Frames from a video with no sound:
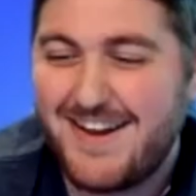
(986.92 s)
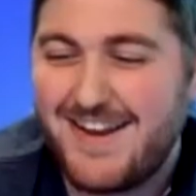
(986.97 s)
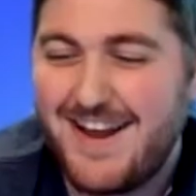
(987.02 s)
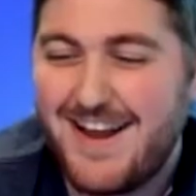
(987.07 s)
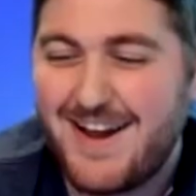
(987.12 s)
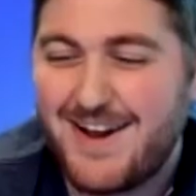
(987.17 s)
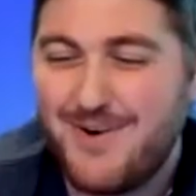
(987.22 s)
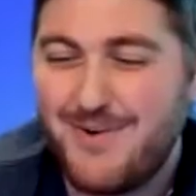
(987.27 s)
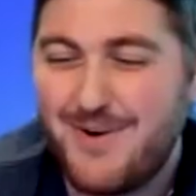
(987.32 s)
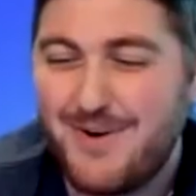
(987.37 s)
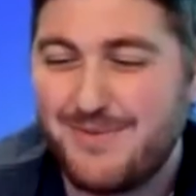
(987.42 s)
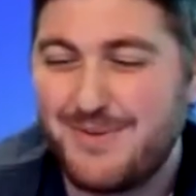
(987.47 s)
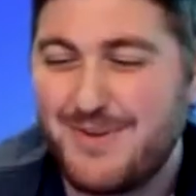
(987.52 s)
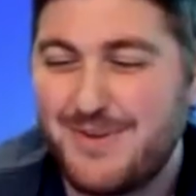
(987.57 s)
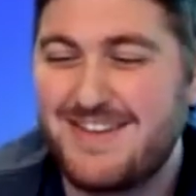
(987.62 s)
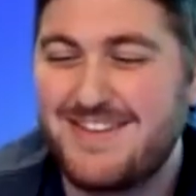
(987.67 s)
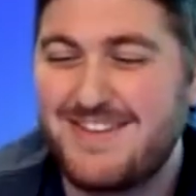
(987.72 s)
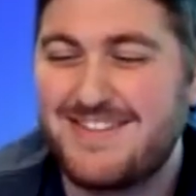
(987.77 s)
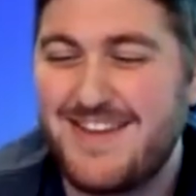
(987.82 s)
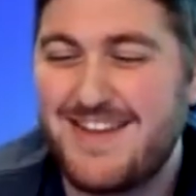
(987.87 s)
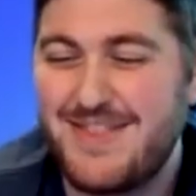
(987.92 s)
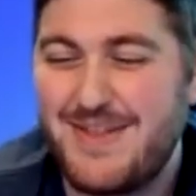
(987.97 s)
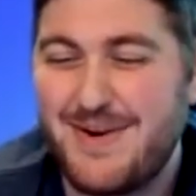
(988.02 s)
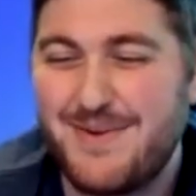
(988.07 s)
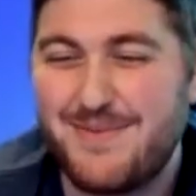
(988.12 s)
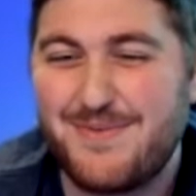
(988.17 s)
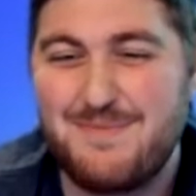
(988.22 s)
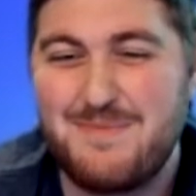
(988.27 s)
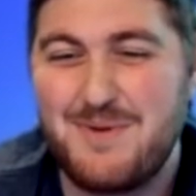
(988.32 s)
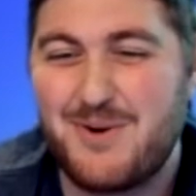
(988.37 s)
echo everything you said there
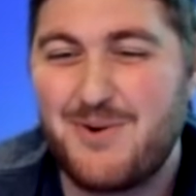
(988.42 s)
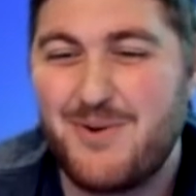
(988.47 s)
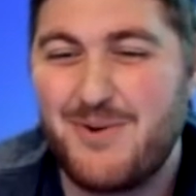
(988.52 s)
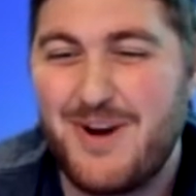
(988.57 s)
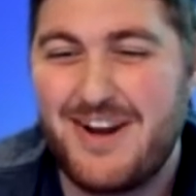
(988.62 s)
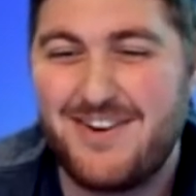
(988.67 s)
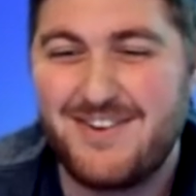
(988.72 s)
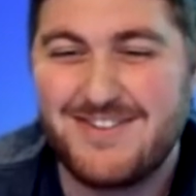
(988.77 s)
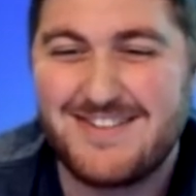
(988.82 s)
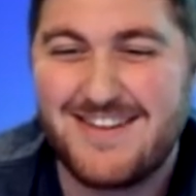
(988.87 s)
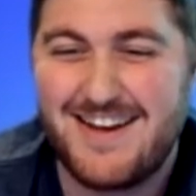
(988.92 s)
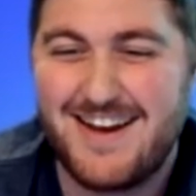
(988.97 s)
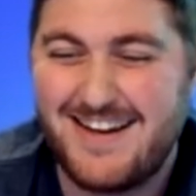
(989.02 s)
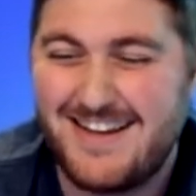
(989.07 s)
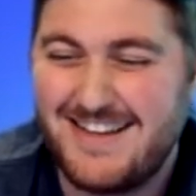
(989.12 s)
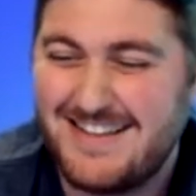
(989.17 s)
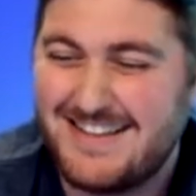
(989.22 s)
from the creator side.